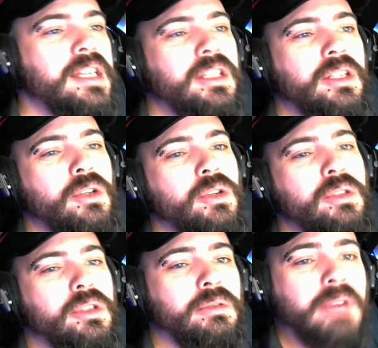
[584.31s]
to
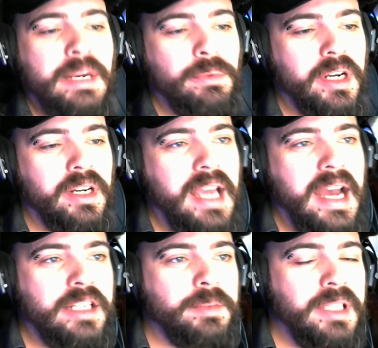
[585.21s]
do rainwater
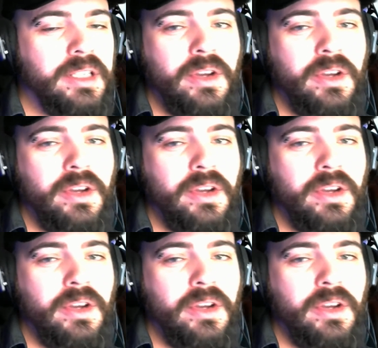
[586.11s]
catchment